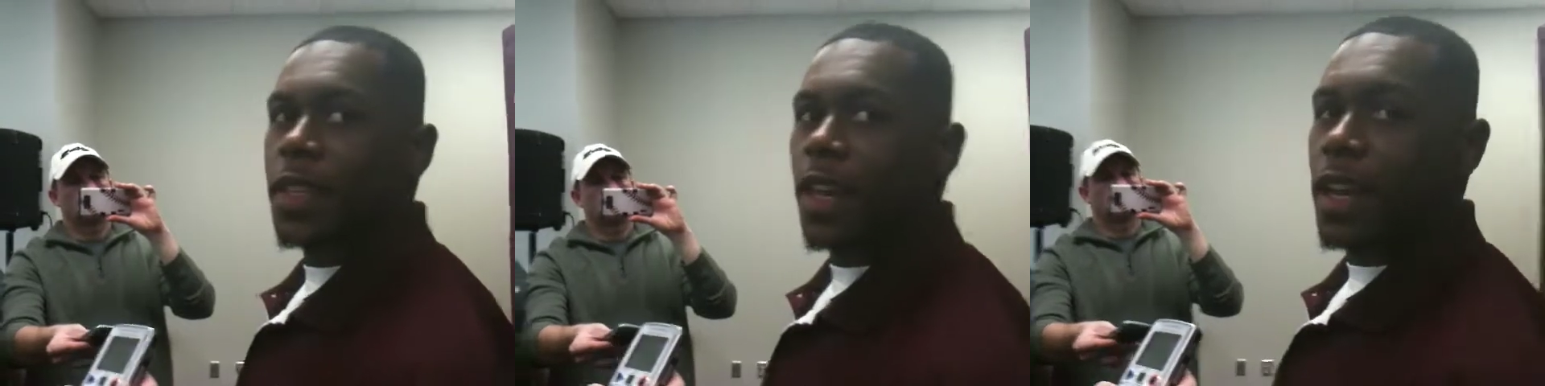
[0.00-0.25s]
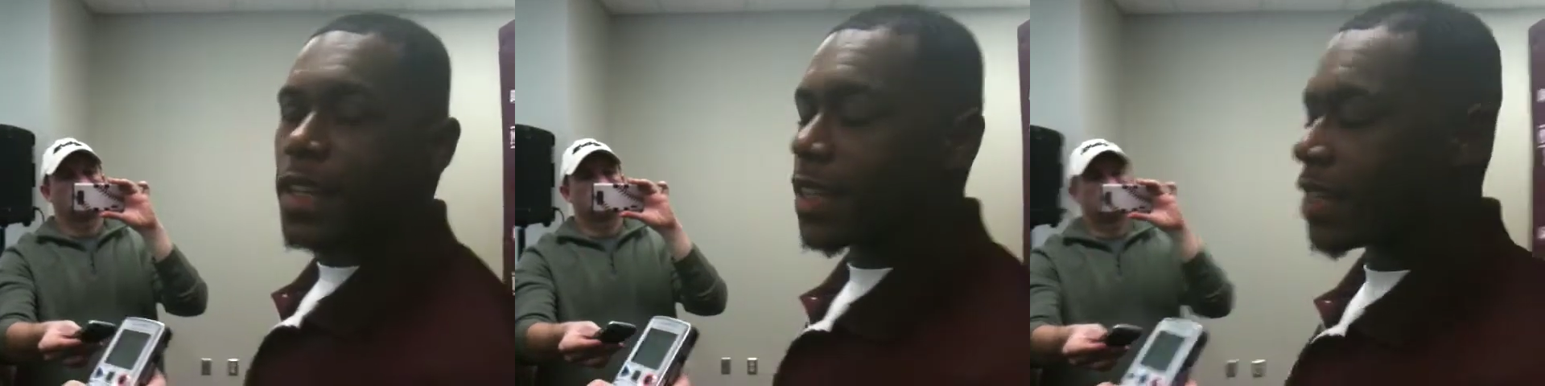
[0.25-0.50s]

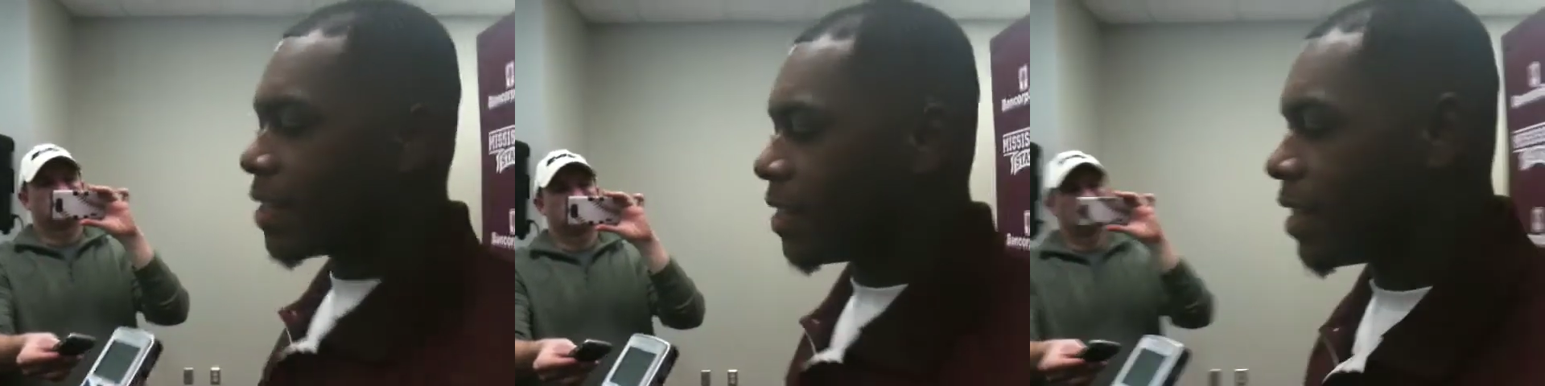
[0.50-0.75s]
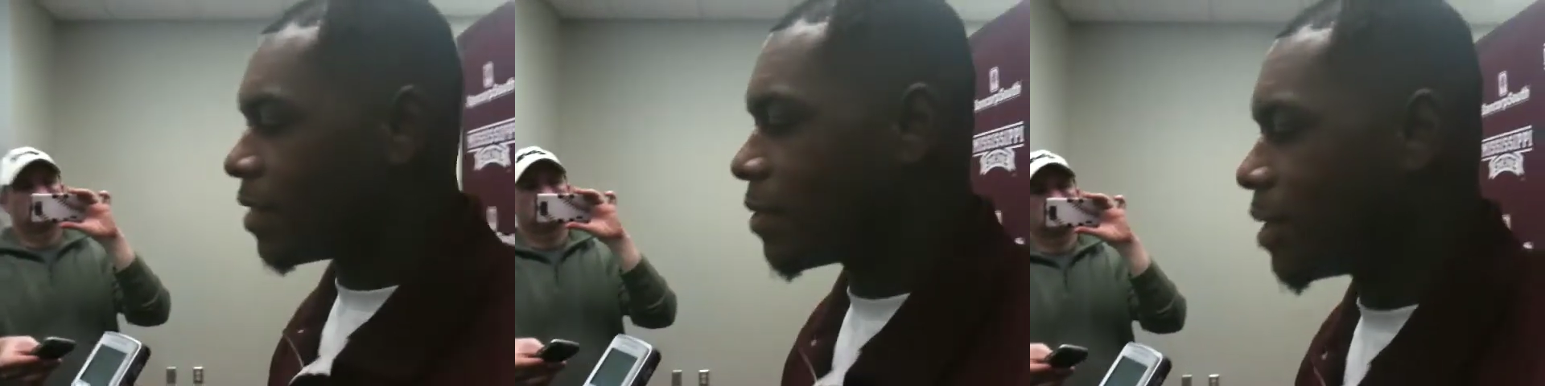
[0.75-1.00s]
Yeah,
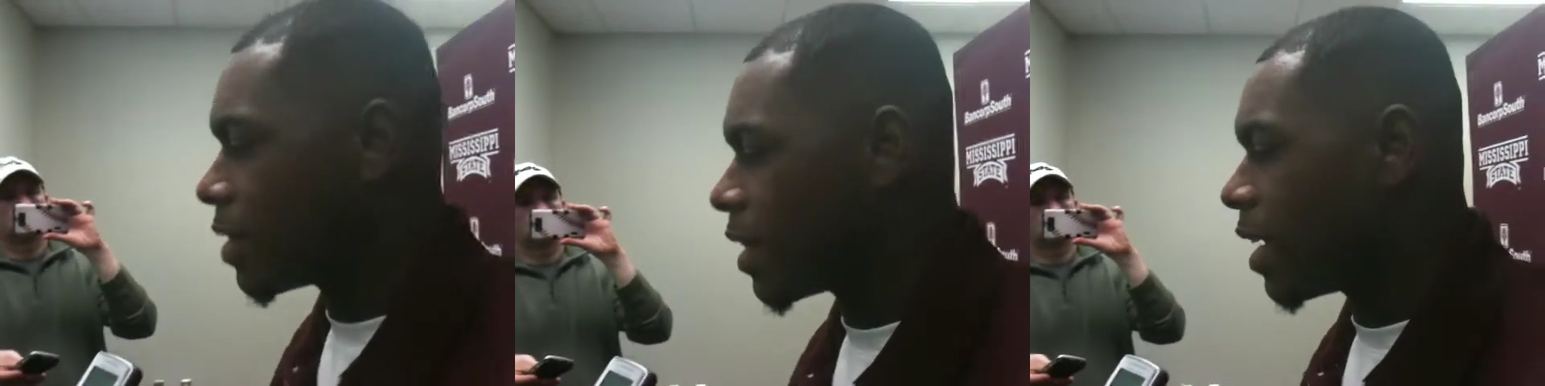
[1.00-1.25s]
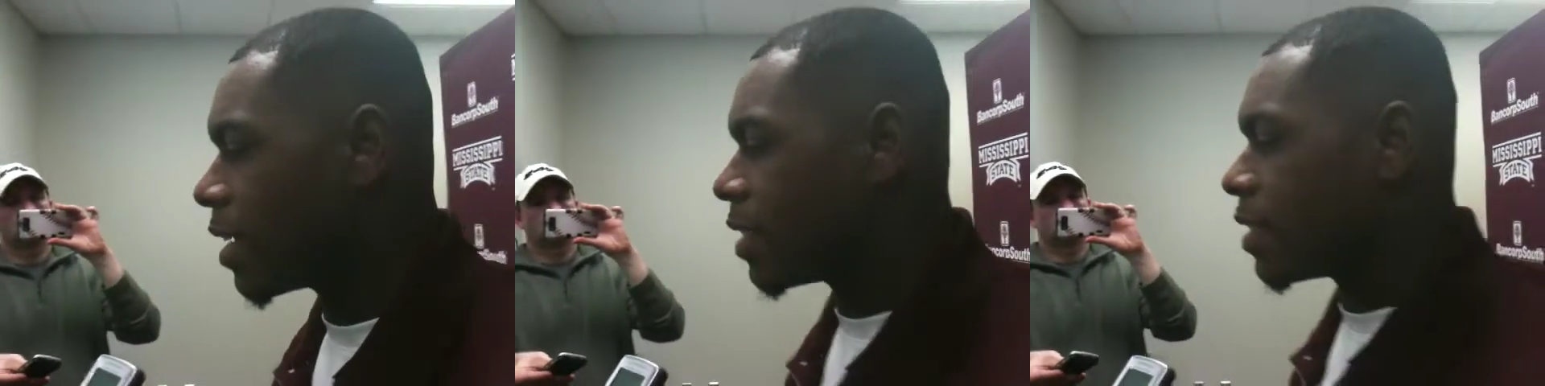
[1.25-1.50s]
that's what the
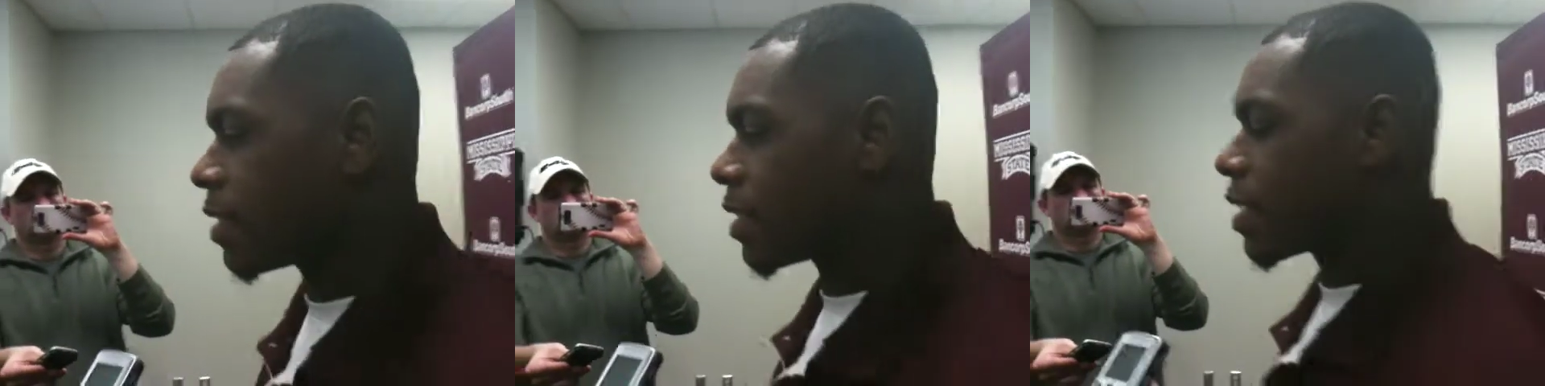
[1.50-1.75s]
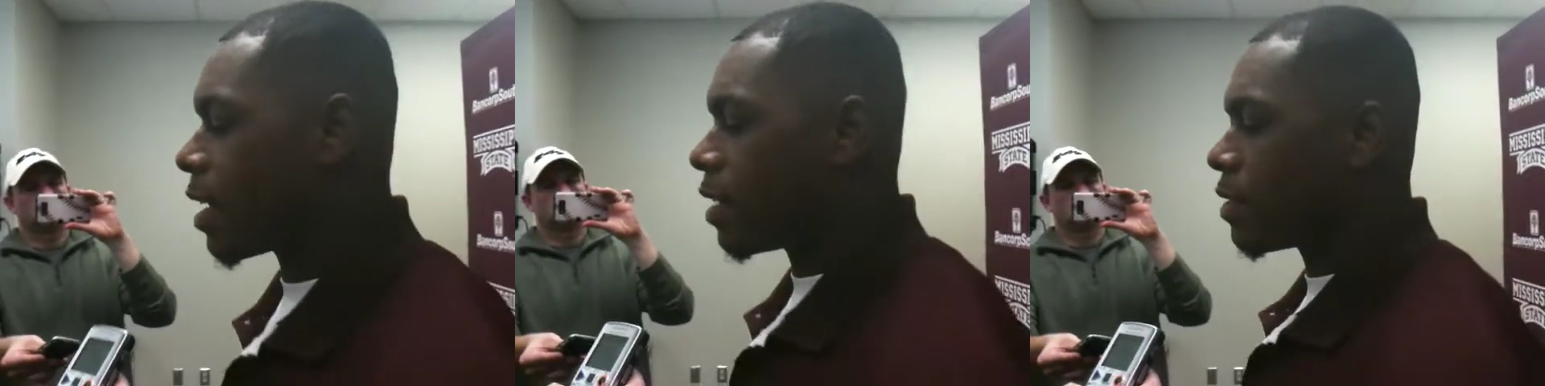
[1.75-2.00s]
thing is
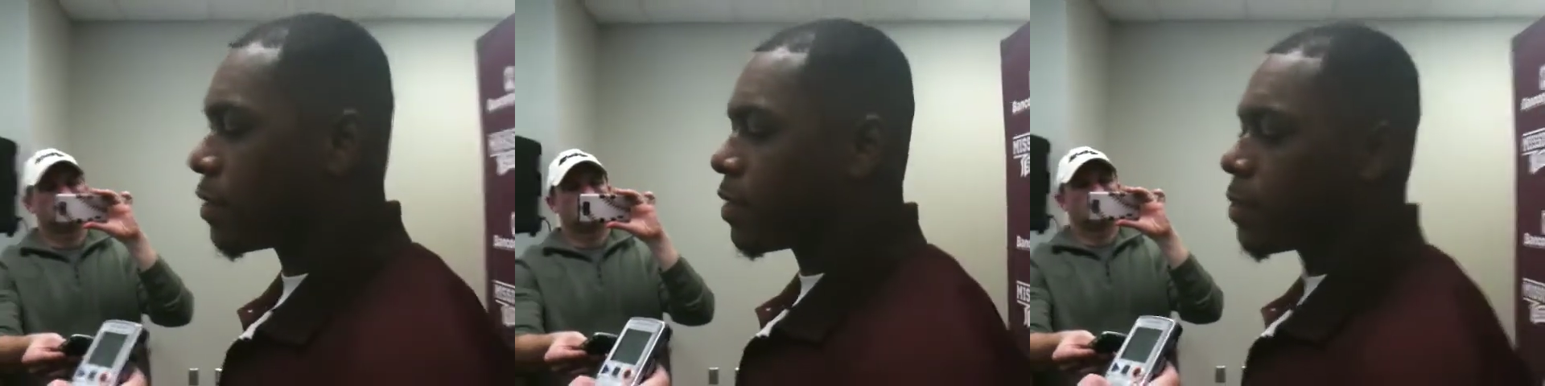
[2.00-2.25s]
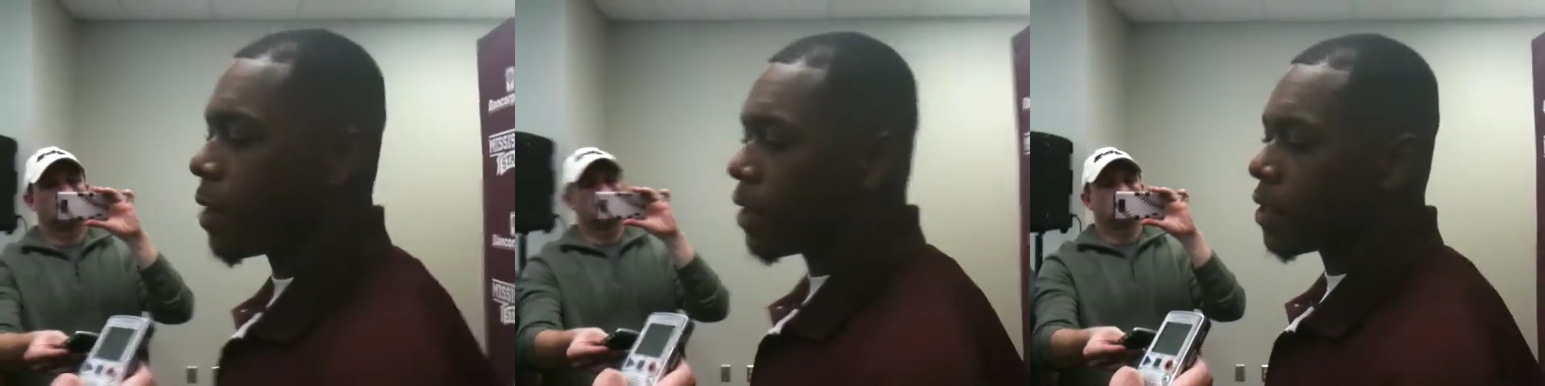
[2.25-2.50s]
in college
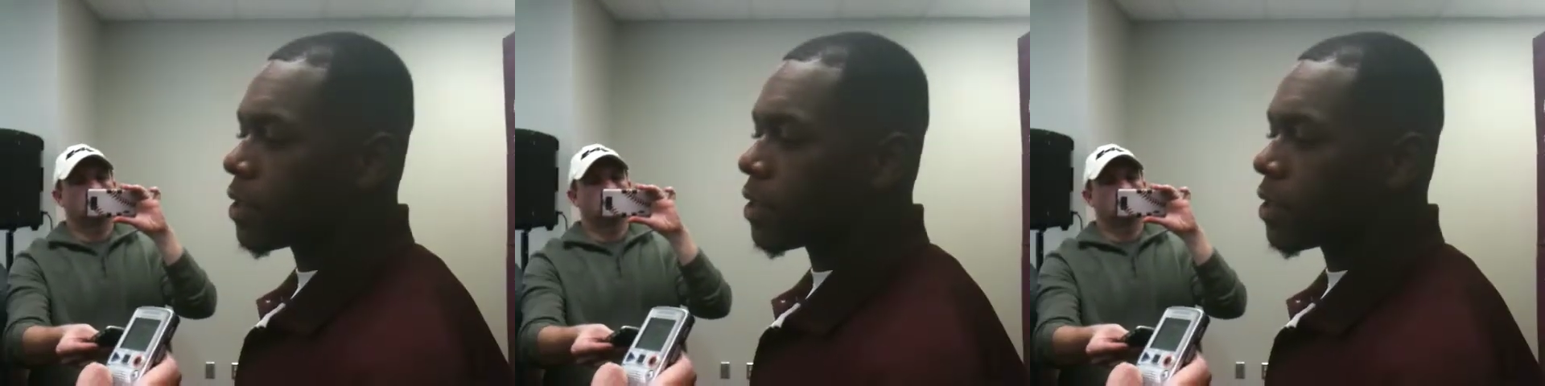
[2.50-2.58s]
football.